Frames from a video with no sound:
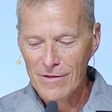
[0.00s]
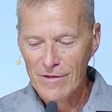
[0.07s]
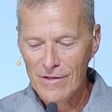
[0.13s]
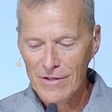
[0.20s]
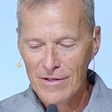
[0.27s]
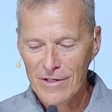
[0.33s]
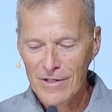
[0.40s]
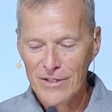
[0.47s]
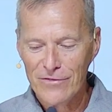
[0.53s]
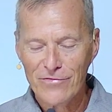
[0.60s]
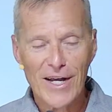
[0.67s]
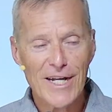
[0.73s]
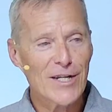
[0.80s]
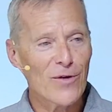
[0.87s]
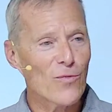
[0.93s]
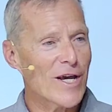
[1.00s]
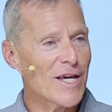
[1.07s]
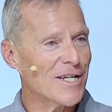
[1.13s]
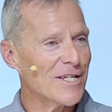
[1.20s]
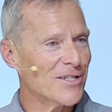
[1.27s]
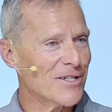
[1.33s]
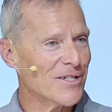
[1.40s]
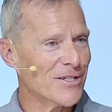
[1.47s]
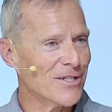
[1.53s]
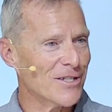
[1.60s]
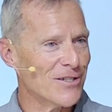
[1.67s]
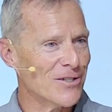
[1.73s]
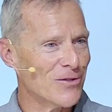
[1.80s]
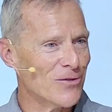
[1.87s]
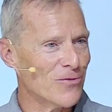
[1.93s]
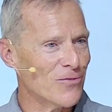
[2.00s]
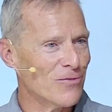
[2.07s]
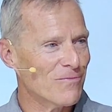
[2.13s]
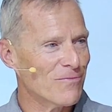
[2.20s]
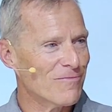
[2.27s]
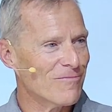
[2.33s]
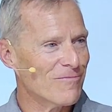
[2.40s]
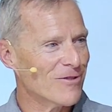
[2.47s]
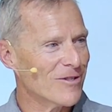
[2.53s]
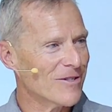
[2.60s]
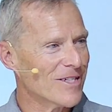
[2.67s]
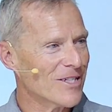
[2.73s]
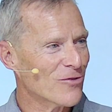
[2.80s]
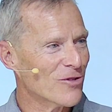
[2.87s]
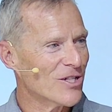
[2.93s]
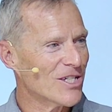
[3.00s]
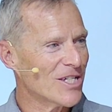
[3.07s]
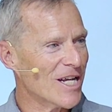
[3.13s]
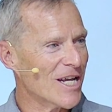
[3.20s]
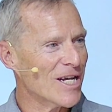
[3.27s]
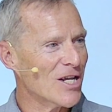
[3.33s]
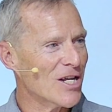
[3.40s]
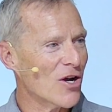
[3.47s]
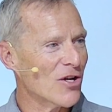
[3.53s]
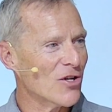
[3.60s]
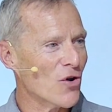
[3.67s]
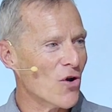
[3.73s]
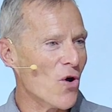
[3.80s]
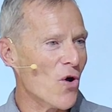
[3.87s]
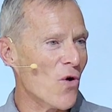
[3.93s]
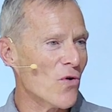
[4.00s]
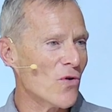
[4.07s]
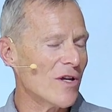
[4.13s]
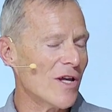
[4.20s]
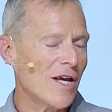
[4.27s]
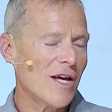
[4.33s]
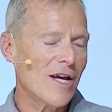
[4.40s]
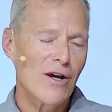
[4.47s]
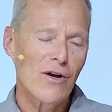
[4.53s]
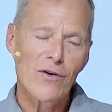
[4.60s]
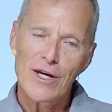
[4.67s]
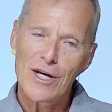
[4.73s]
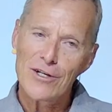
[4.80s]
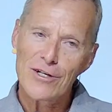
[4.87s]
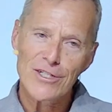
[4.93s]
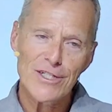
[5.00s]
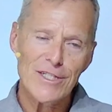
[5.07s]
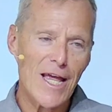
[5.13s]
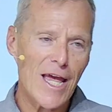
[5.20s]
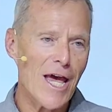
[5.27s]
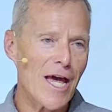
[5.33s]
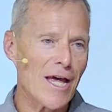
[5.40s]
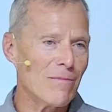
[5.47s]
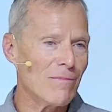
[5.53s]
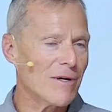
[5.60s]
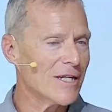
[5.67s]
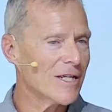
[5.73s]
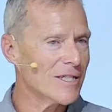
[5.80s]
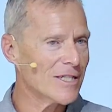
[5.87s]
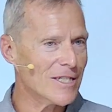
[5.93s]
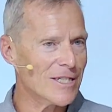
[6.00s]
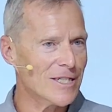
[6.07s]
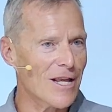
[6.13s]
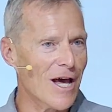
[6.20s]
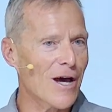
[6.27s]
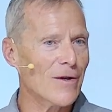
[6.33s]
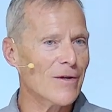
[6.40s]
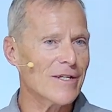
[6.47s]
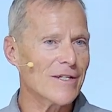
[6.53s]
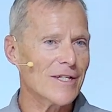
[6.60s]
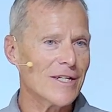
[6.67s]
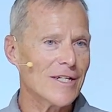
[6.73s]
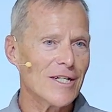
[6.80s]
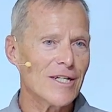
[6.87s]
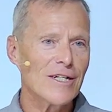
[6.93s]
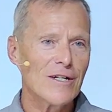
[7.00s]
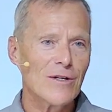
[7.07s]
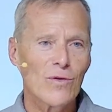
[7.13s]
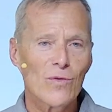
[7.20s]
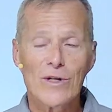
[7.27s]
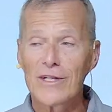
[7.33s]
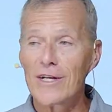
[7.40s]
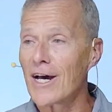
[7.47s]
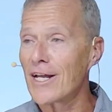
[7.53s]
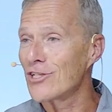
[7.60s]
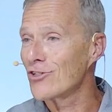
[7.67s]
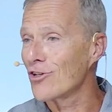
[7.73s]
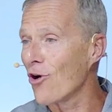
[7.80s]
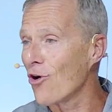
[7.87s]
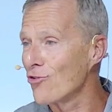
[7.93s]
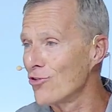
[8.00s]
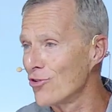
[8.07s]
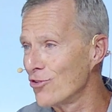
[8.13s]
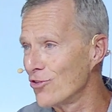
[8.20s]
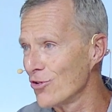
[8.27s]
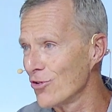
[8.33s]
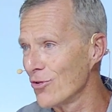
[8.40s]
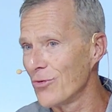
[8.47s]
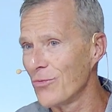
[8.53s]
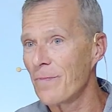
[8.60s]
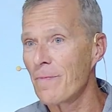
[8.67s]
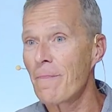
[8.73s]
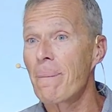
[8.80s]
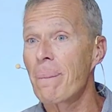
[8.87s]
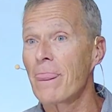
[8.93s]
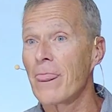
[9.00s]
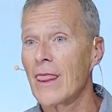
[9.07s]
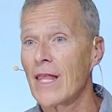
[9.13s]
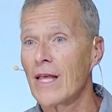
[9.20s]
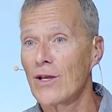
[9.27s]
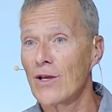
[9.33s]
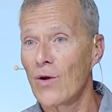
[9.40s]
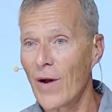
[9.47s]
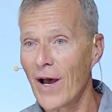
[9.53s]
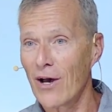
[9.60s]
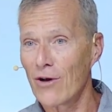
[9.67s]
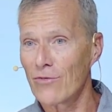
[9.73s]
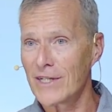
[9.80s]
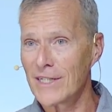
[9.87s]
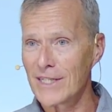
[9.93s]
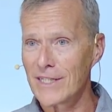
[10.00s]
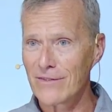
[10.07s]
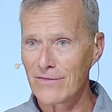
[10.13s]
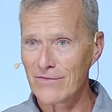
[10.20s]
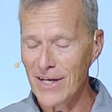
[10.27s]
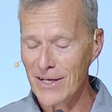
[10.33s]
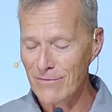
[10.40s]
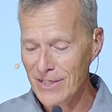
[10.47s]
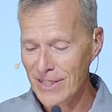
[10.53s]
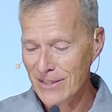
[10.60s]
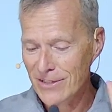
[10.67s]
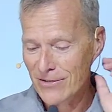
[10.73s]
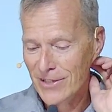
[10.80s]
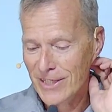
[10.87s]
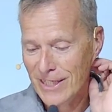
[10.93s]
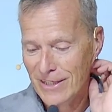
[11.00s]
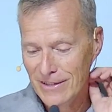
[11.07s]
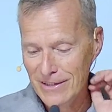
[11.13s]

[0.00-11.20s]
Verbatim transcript: you just find it way easier to do Christianity on your own. We understand, but it's just not what God has called you to. Wow, really? Five minutes already.